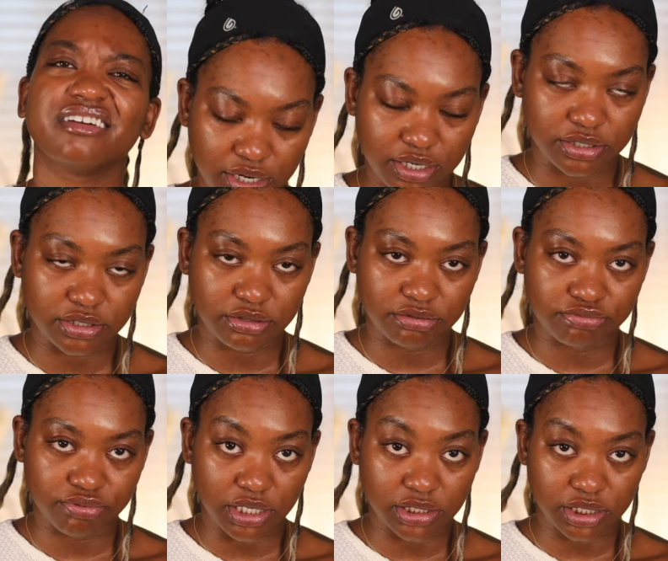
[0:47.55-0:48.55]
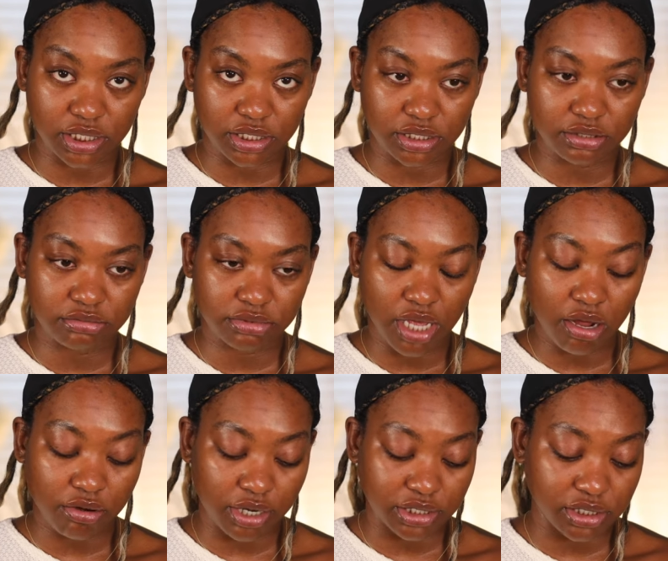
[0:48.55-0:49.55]
it's crazy y'all
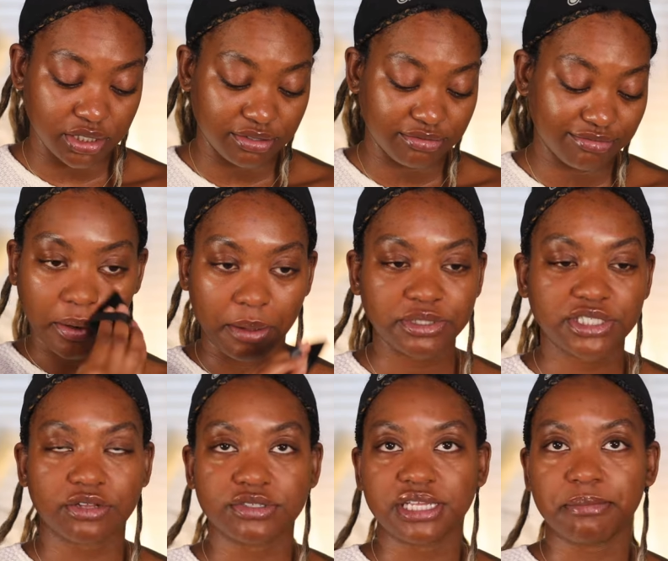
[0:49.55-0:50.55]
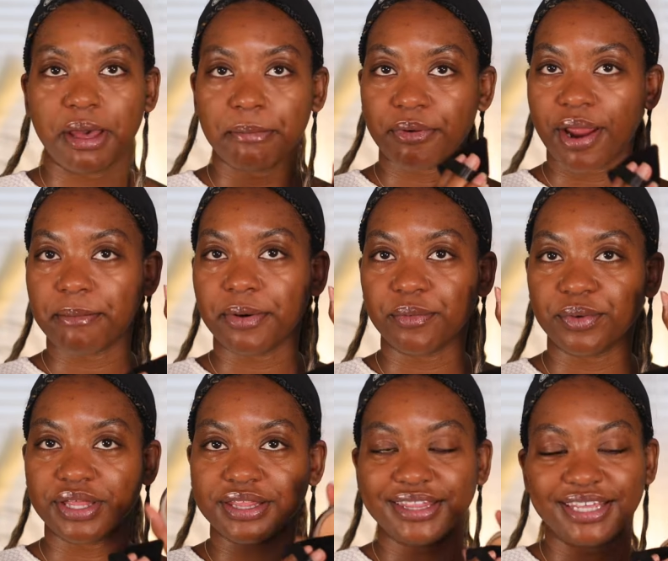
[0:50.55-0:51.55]
crazy I'm just gonna set my primer
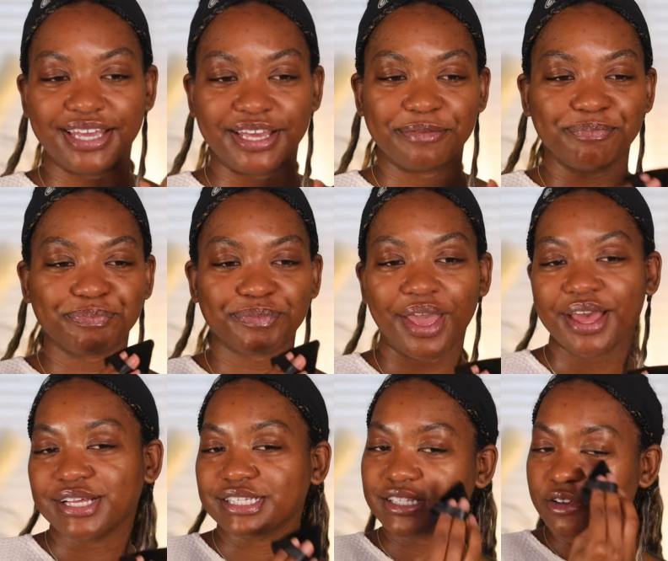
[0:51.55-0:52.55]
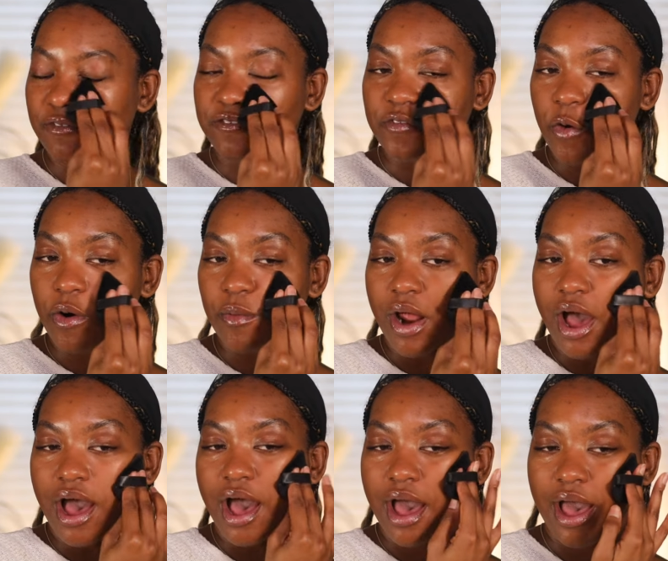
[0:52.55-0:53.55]
with the
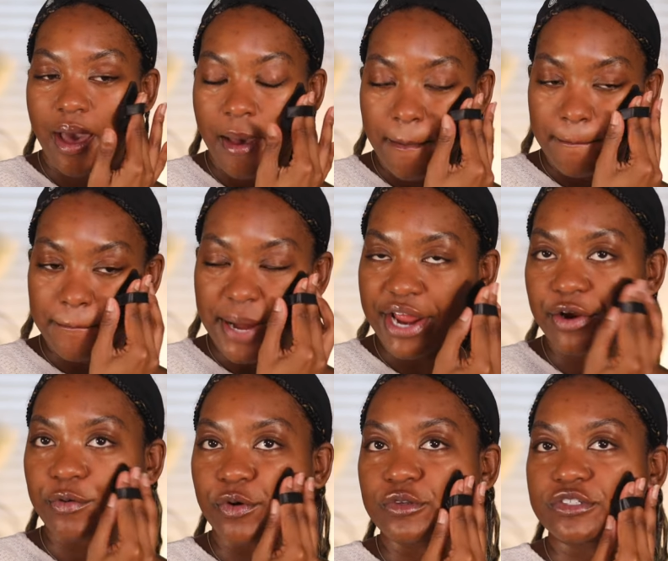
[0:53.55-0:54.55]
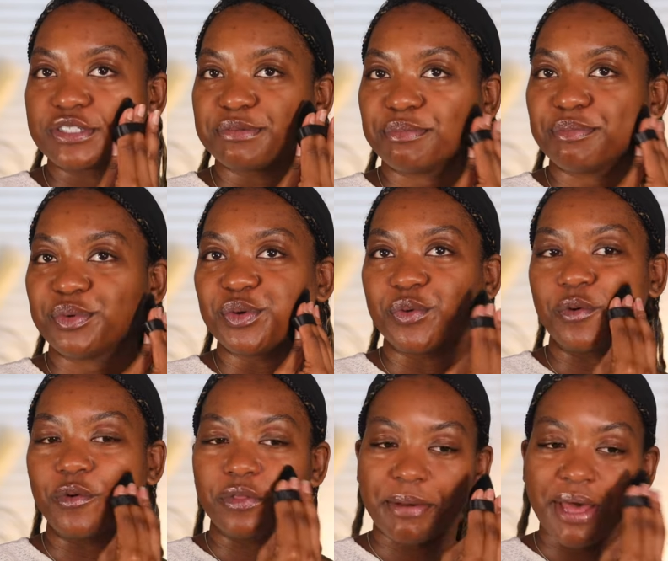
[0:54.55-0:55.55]
Sephora Micro
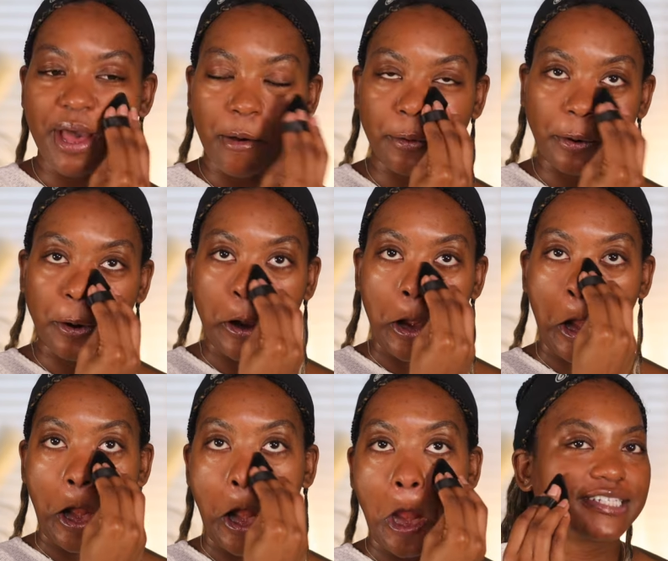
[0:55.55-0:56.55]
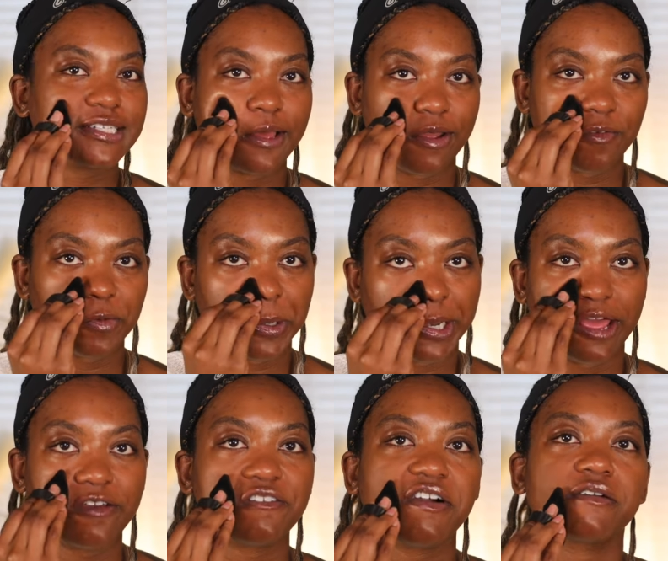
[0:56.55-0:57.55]
Smooth Powder. As an everyday
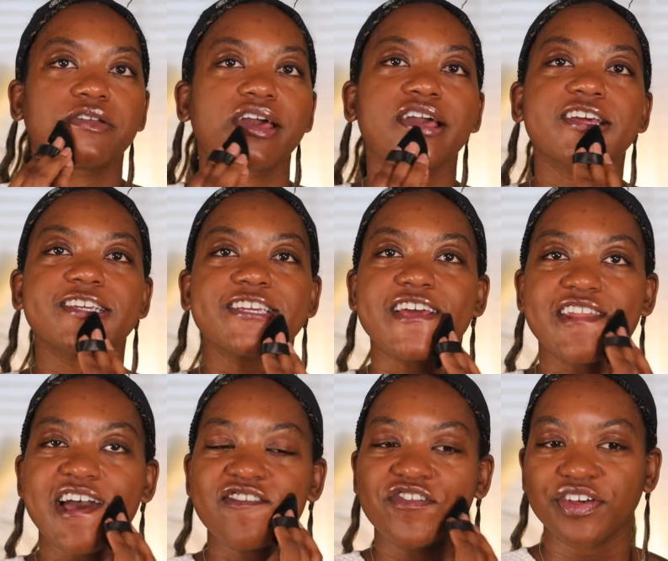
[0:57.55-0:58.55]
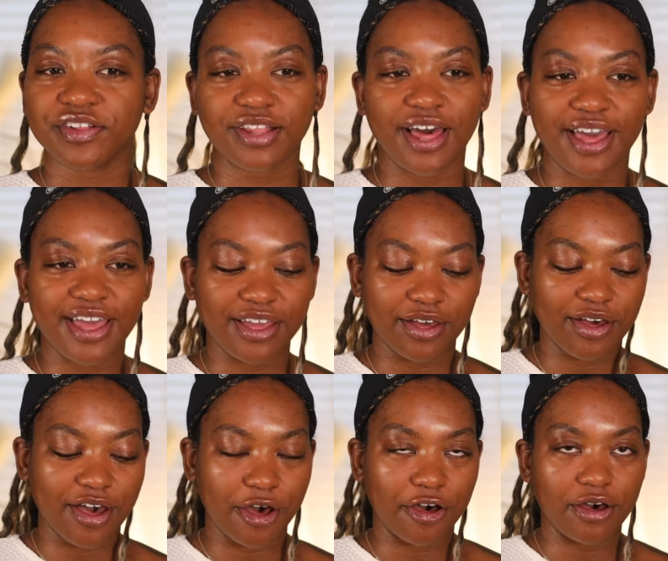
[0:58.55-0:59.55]
foundation, I feel like
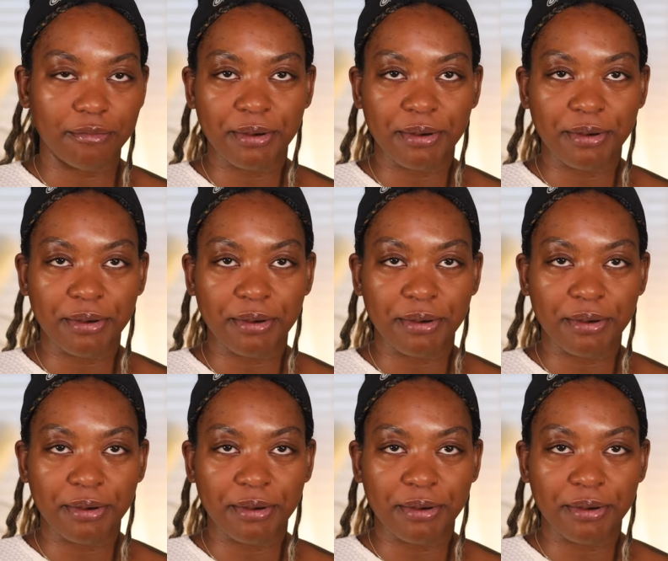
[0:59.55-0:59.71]
a